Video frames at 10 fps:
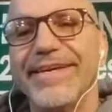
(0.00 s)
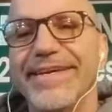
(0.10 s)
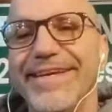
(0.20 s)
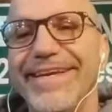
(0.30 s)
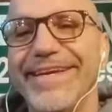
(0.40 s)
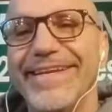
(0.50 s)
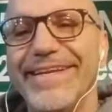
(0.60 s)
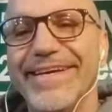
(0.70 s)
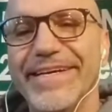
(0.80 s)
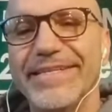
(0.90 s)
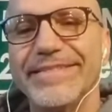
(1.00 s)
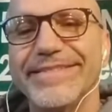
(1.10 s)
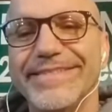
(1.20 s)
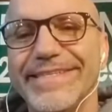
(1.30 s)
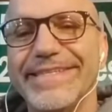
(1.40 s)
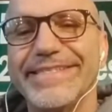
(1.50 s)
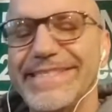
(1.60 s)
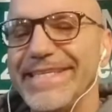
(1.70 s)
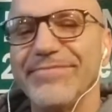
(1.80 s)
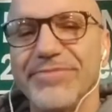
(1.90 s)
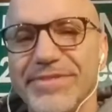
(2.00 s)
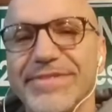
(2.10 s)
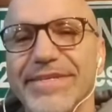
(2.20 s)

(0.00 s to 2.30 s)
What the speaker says: and it was